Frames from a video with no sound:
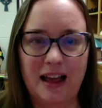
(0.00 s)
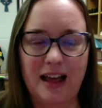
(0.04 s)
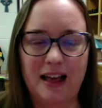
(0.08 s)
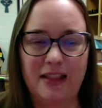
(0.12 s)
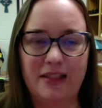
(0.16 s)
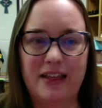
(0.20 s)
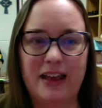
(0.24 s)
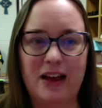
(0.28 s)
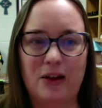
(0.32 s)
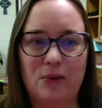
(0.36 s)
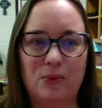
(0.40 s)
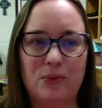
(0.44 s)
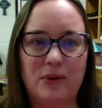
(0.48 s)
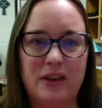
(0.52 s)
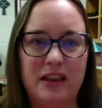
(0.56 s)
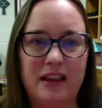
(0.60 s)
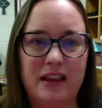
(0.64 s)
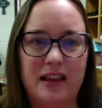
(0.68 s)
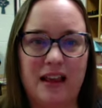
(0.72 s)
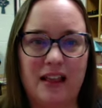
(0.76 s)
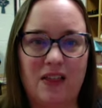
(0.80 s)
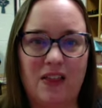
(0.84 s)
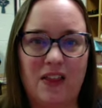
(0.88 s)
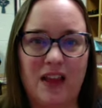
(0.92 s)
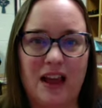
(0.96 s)
That we
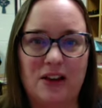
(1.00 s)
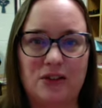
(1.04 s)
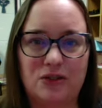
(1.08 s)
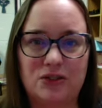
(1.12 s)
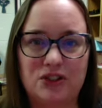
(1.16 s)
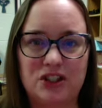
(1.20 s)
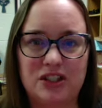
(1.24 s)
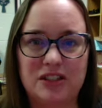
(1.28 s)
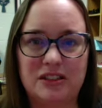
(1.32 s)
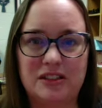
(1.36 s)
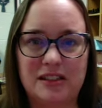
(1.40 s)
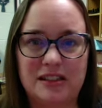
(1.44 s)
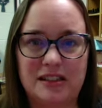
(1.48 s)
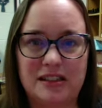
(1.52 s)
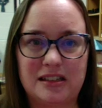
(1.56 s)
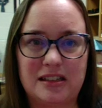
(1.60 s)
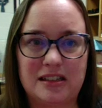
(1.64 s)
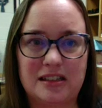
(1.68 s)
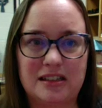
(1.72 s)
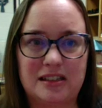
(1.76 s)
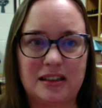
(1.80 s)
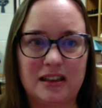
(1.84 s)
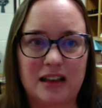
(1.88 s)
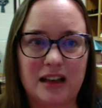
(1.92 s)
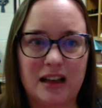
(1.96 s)
allow
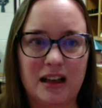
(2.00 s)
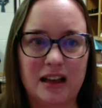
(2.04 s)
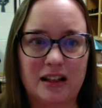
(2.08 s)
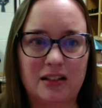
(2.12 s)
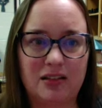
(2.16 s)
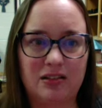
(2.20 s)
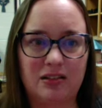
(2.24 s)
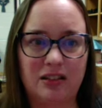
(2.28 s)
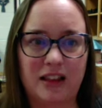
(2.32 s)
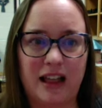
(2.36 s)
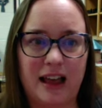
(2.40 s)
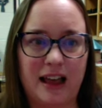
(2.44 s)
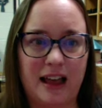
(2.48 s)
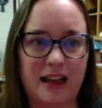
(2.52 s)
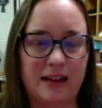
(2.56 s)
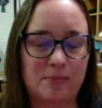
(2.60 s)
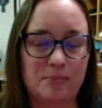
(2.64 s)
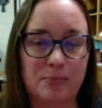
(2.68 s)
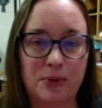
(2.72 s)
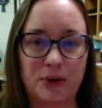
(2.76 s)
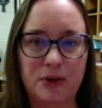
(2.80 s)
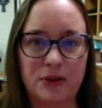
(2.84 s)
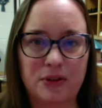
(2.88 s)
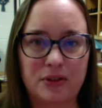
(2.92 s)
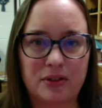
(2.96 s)
Jesus'
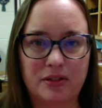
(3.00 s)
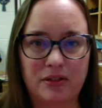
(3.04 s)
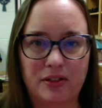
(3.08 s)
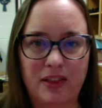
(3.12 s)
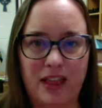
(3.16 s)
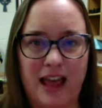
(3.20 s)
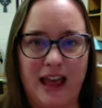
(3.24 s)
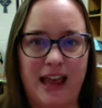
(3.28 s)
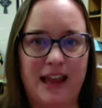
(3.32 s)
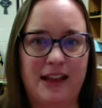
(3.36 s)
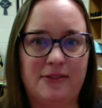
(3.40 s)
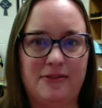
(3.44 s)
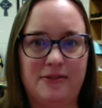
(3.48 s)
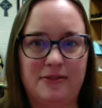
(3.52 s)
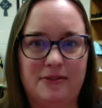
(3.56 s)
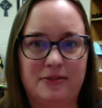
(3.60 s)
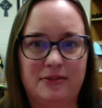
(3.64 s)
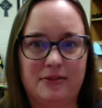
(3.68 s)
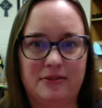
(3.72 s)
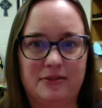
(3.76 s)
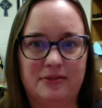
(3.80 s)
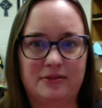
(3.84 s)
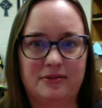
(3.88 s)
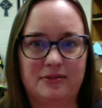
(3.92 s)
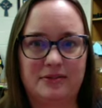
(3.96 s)
birth, life,
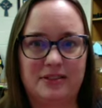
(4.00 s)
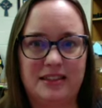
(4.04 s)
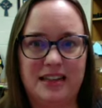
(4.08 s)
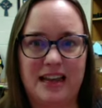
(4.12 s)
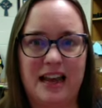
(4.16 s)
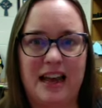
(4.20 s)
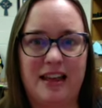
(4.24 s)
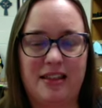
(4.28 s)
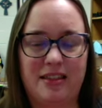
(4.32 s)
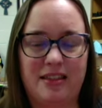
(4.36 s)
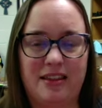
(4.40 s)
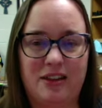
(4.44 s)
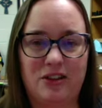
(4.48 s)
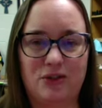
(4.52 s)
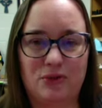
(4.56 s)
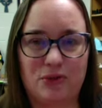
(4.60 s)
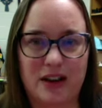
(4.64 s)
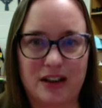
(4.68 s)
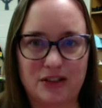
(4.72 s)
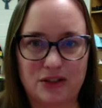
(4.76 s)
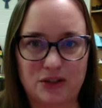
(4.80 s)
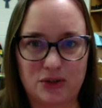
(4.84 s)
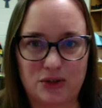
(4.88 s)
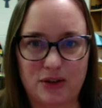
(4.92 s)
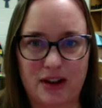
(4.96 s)
death, and
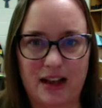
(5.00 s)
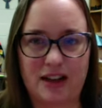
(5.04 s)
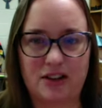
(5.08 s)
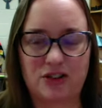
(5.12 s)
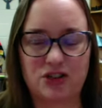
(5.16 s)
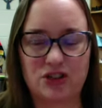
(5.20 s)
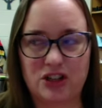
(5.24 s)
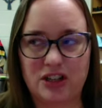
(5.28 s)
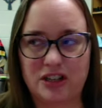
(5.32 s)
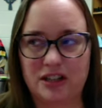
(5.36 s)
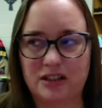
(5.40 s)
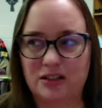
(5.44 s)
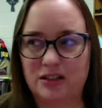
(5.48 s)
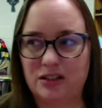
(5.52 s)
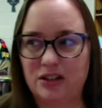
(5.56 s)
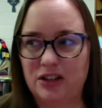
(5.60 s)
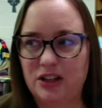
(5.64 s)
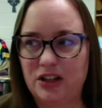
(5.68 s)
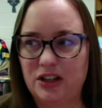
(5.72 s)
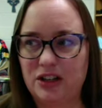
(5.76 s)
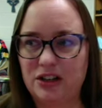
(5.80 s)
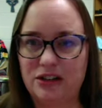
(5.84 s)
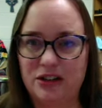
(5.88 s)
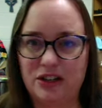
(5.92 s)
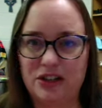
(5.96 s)
resurrection
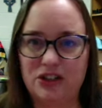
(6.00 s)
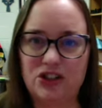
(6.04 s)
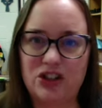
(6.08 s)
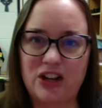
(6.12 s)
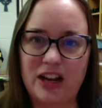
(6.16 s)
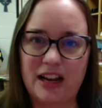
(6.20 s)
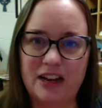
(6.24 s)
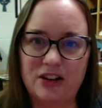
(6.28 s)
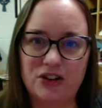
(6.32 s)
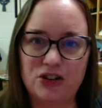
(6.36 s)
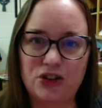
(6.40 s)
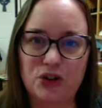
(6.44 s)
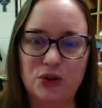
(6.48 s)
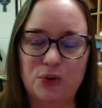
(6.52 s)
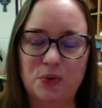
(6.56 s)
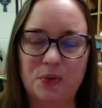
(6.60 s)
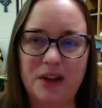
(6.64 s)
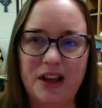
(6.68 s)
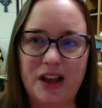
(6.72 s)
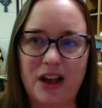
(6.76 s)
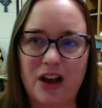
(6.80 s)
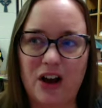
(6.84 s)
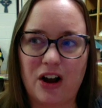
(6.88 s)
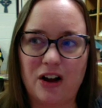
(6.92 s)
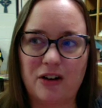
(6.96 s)
to change who
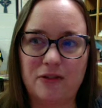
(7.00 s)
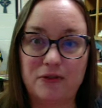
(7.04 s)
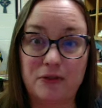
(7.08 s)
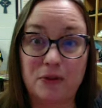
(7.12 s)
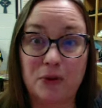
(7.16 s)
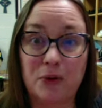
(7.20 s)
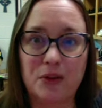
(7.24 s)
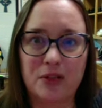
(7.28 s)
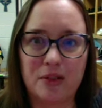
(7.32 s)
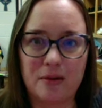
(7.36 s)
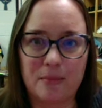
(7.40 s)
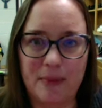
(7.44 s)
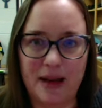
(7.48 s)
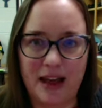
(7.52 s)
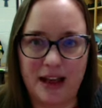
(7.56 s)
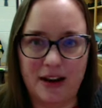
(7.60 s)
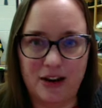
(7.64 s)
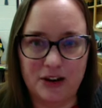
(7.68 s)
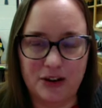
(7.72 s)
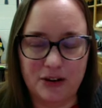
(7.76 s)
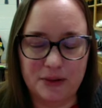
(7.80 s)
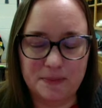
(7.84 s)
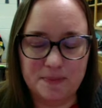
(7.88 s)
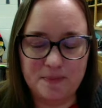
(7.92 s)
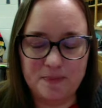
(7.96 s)
we are for the
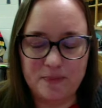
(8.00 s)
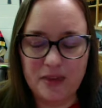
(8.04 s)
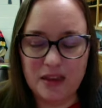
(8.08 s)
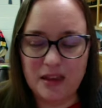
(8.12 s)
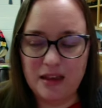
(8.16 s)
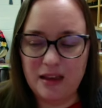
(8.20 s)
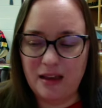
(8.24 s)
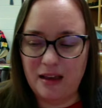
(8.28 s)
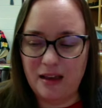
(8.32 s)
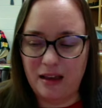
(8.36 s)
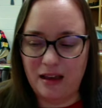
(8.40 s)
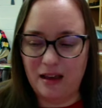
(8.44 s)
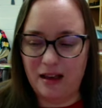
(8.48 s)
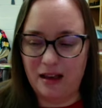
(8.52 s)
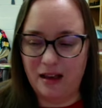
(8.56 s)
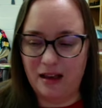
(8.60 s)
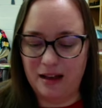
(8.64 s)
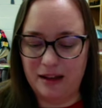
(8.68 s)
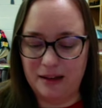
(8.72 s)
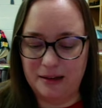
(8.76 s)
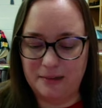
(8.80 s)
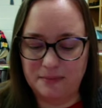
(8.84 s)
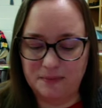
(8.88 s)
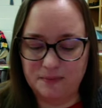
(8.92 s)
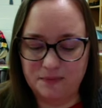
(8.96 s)
better.
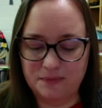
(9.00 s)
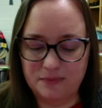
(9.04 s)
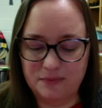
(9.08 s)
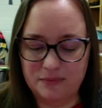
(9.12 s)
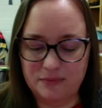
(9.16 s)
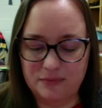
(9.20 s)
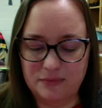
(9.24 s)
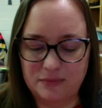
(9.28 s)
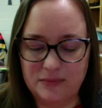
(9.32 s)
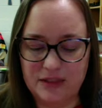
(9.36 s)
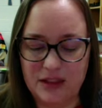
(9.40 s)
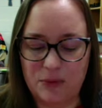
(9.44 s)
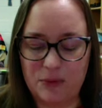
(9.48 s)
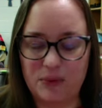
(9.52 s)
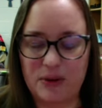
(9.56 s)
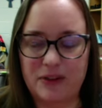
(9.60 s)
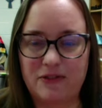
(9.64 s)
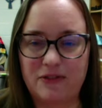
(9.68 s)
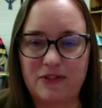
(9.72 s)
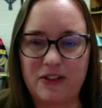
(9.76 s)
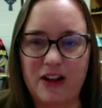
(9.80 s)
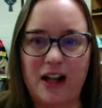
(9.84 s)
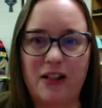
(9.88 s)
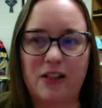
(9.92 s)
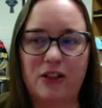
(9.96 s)
That we
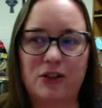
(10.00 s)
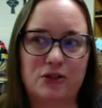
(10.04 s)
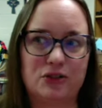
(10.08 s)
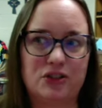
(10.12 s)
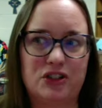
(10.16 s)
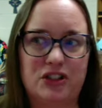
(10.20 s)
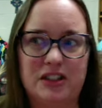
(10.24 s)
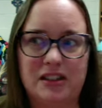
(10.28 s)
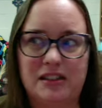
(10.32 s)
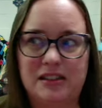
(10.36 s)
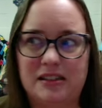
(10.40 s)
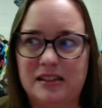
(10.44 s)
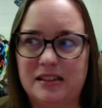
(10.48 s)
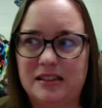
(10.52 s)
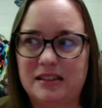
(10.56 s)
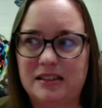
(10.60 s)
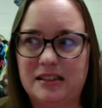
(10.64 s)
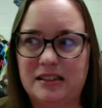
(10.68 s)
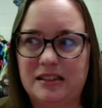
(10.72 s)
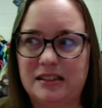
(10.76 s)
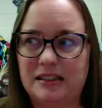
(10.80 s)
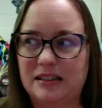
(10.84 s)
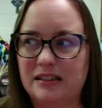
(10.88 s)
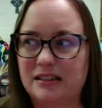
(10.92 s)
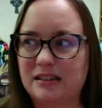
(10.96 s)
follow
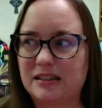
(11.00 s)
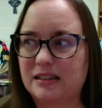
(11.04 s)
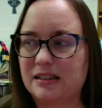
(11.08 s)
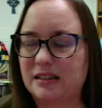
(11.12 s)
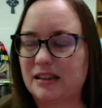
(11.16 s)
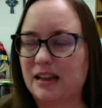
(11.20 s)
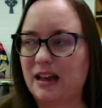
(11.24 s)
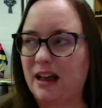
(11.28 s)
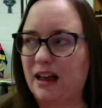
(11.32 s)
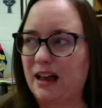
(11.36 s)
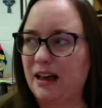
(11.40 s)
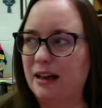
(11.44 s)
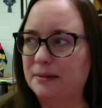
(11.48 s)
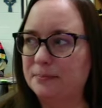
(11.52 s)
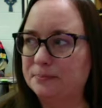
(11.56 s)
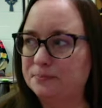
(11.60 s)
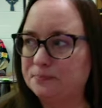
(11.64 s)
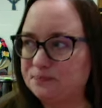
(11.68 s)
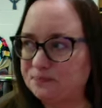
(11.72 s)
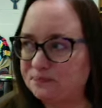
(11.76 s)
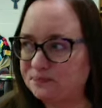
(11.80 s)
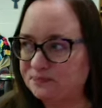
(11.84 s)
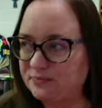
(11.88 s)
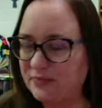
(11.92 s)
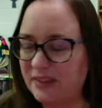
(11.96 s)
Jesus's
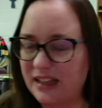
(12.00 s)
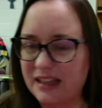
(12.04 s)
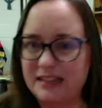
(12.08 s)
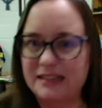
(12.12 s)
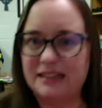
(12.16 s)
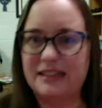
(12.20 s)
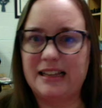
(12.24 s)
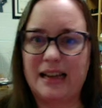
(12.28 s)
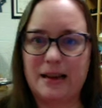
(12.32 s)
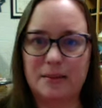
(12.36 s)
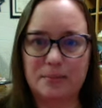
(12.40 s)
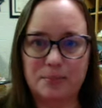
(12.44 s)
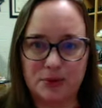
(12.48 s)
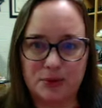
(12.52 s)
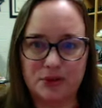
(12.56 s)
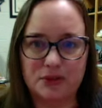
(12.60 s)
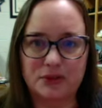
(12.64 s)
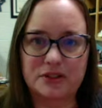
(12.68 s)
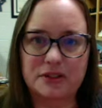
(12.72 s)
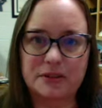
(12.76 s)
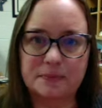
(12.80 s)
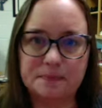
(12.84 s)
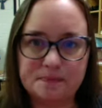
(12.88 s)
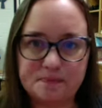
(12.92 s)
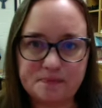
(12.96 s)
examples